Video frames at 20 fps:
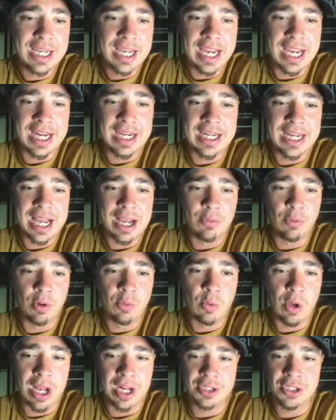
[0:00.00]
And we're
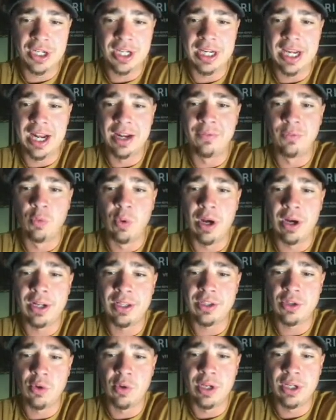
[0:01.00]
watching kind of where
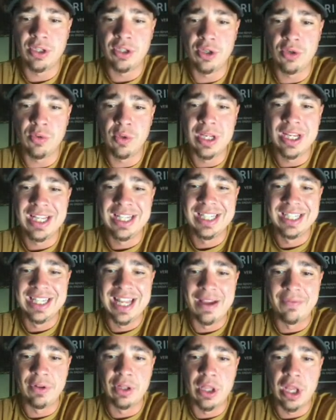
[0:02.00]
it's going to
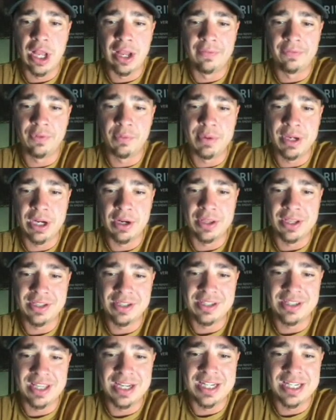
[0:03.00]
level off from here.
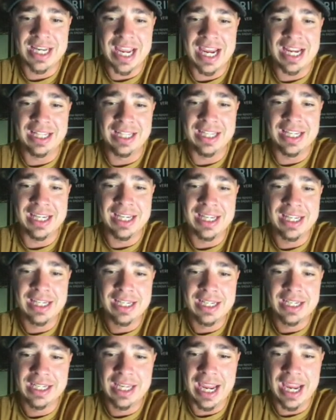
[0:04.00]
This is the daily
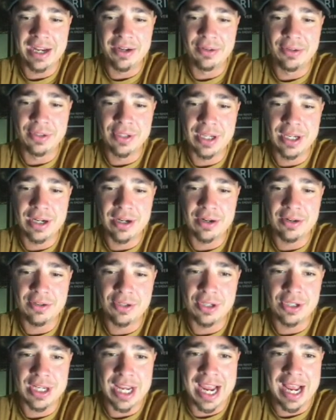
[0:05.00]
candles here,
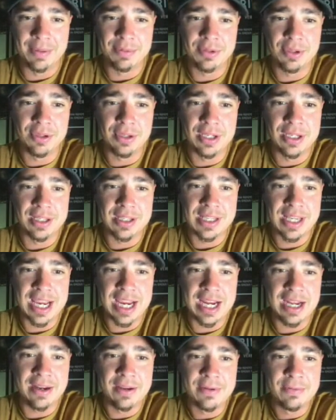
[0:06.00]
just absolutely
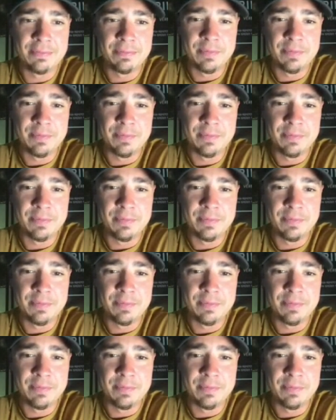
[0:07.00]
insane.